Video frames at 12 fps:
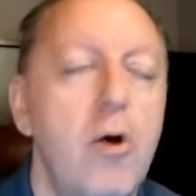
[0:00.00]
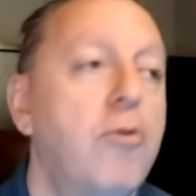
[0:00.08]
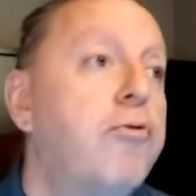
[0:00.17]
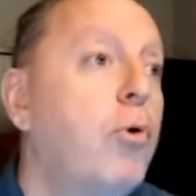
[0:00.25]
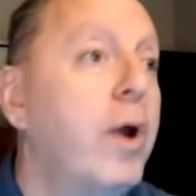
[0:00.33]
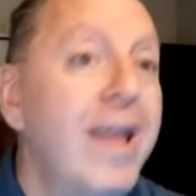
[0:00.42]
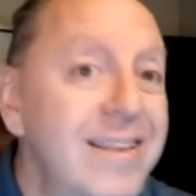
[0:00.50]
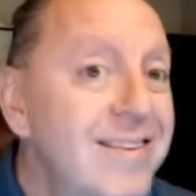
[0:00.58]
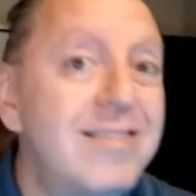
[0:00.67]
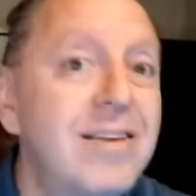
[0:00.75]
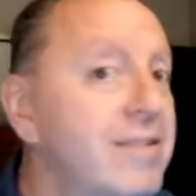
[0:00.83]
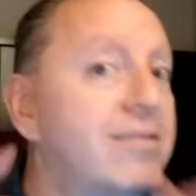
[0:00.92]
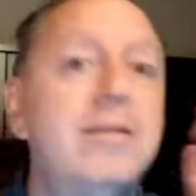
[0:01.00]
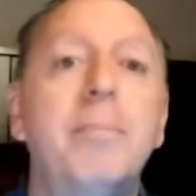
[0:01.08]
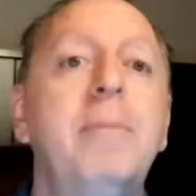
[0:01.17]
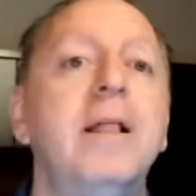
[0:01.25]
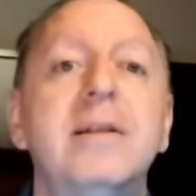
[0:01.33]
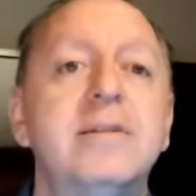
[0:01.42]
For instance, the
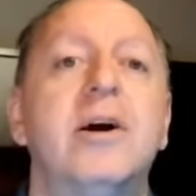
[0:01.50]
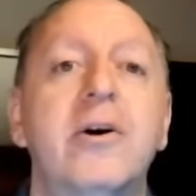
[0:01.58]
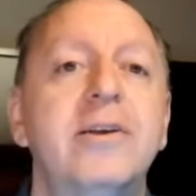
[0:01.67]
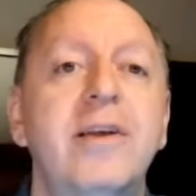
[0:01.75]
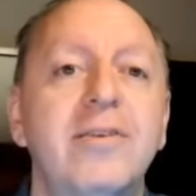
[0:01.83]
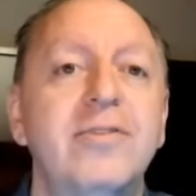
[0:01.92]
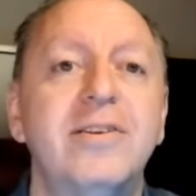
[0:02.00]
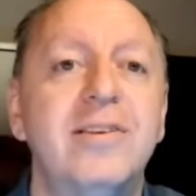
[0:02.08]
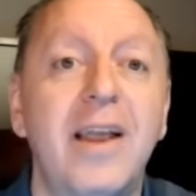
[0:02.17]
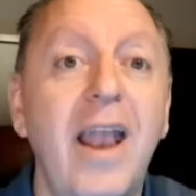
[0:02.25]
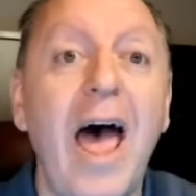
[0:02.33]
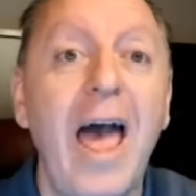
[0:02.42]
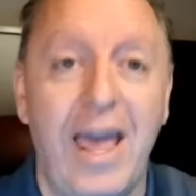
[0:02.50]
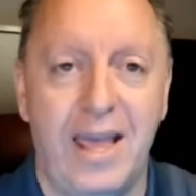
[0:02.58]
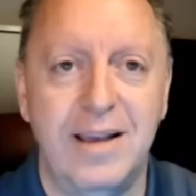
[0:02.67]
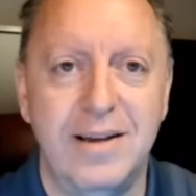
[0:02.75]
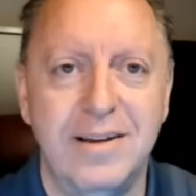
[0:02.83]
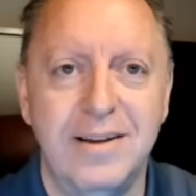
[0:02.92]
military does it
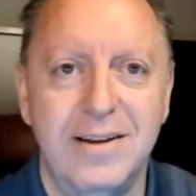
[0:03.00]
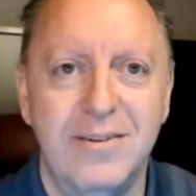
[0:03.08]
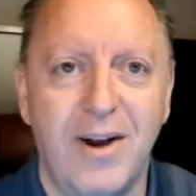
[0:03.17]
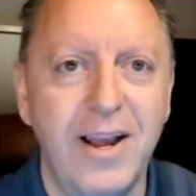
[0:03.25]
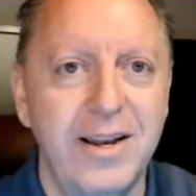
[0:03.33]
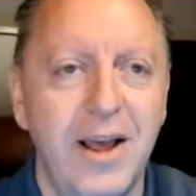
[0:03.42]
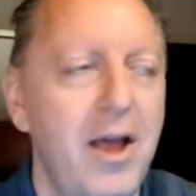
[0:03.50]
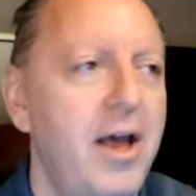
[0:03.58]
today, right?